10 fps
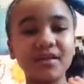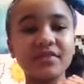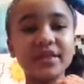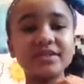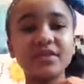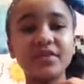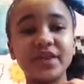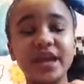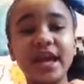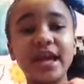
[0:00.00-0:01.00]
These are
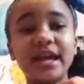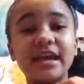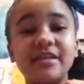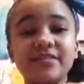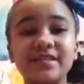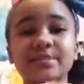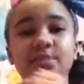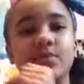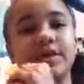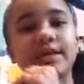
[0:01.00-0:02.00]
the
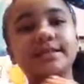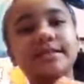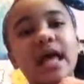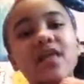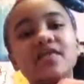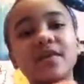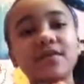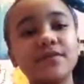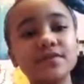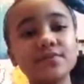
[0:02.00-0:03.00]
invisible kids. The
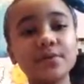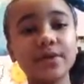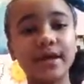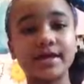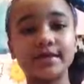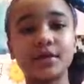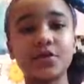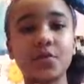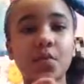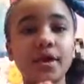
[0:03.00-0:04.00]
invisible kids are
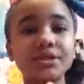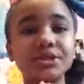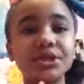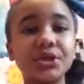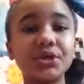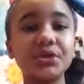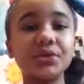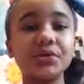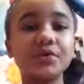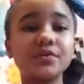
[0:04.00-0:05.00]
the ones
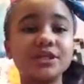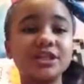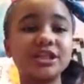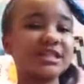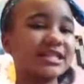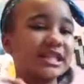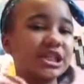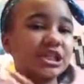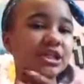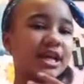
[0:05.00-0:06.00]
who
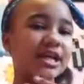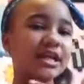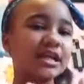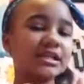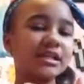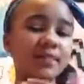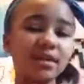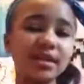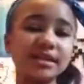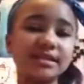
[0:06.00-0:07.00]
they
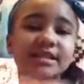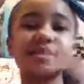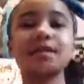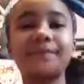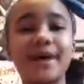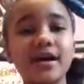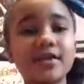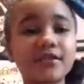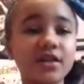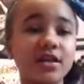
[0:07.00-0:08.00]
typically sit in the back
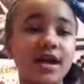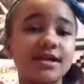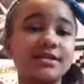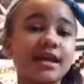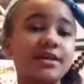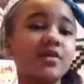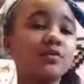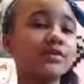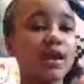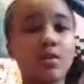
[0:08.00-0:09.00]
of the class and
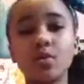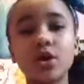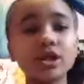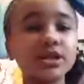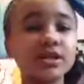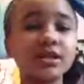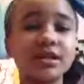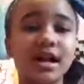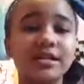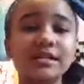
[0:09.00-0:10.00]
don't say a word during the
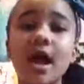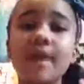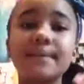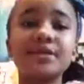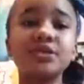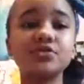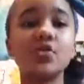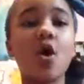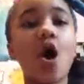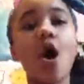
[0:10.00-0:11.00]
class, but
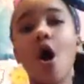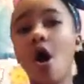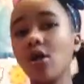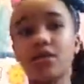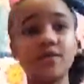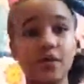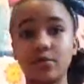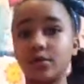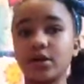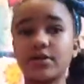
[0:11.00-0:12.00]
do all of
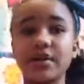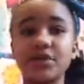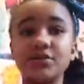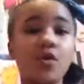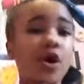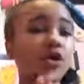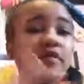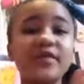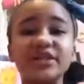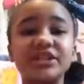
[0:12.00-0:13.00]
their work. They do all
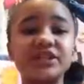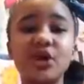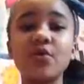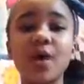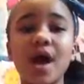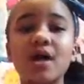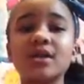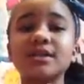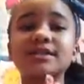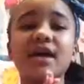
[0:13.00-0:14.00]
of it so
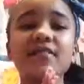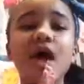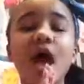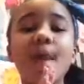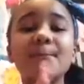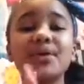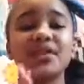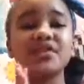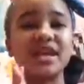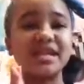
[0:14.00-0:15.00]
well and stuff,
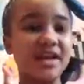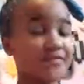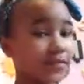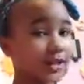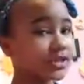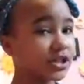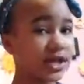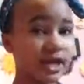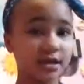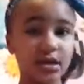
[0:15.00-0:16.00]
but they never raise their
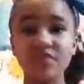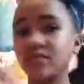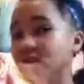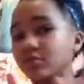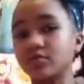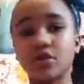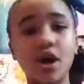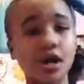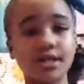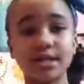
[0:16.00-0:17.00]
hand. They don't
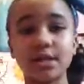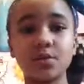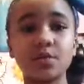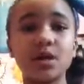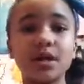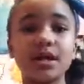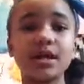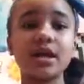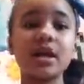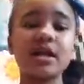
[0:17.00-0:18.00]
talk to
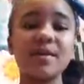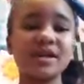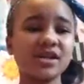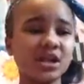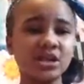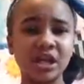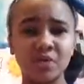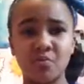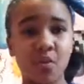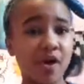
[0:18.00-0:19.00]
anyone. They might talk to
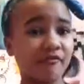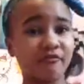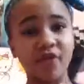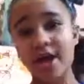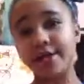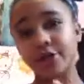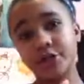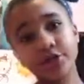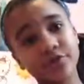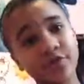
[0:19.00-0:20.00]
one friend or
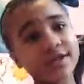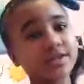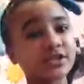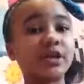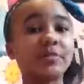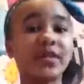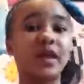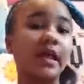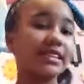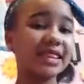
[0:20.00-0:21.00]
2 friends or
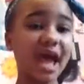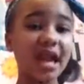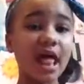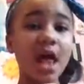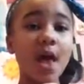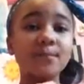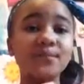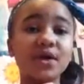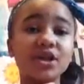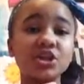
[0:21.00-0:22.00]
something like that,
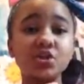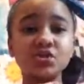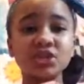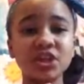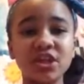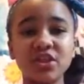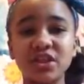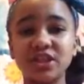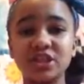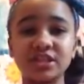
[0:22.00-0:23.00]
but usually
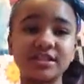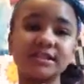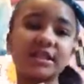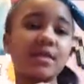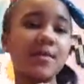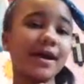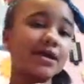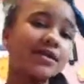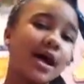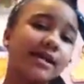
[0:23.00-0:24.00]
they just sit in the back
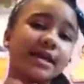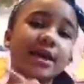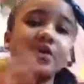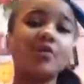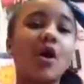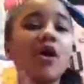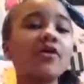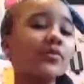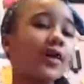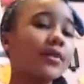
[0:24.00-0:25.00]
of the class and do
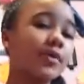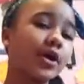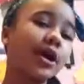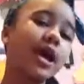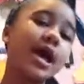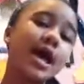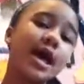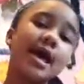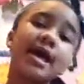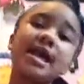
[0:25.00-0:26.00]
all the right work
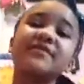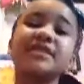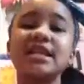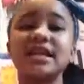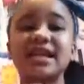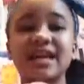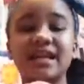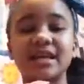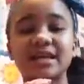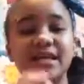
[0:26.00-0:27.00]
and everything like
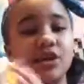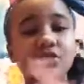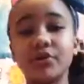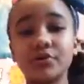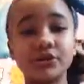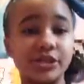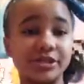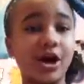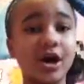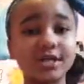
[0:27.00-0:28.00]
that. They don't usually
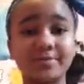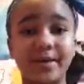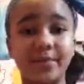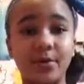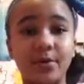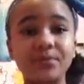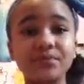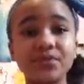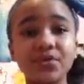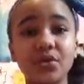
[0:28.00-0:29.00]
talk to people
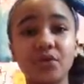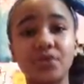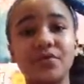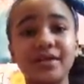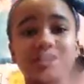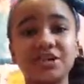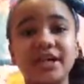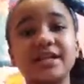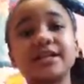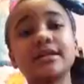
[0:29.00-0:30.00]
or raise their
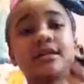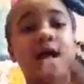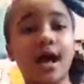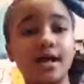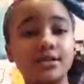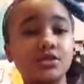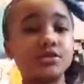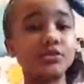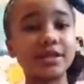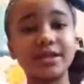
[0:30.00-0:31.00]
hand in class or
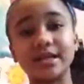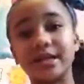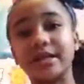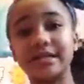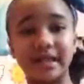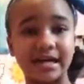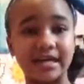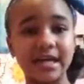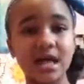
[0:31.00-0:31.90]
do anything like that.